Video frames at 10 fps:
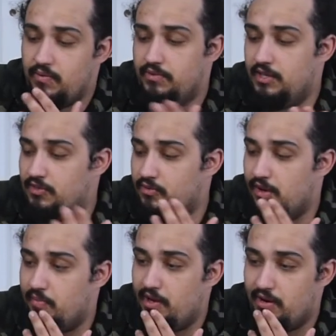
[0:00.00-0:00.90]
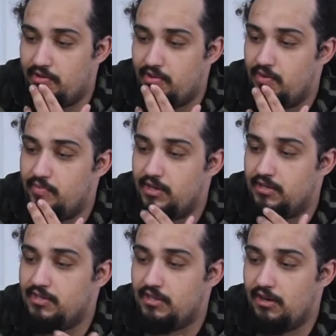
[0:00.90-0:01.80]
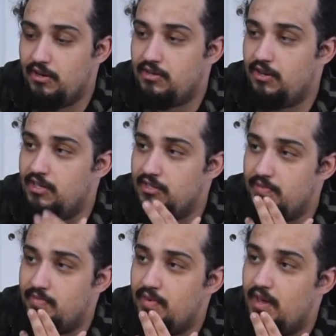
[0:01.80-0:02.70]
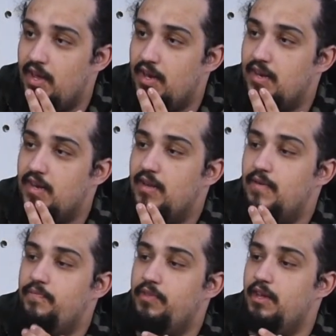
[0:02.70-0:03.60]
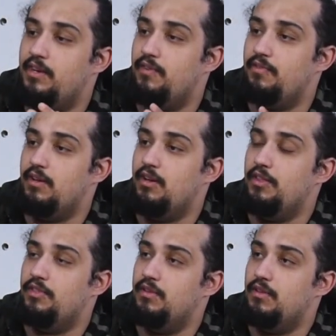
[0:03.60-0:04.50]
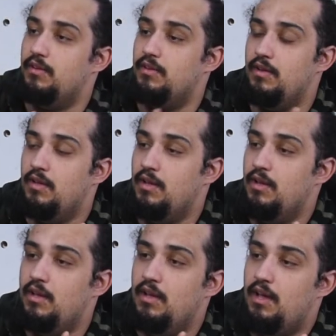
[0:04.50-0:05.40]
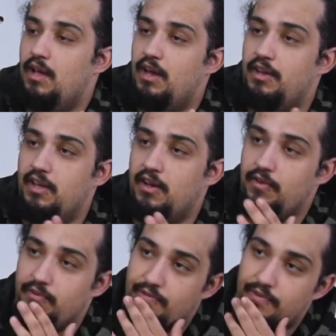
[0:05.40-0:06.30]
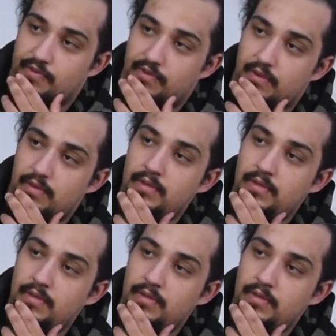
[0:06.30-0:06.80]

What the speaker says: doesn't really matter though, but it still looks awesome, and they definitely got the idea of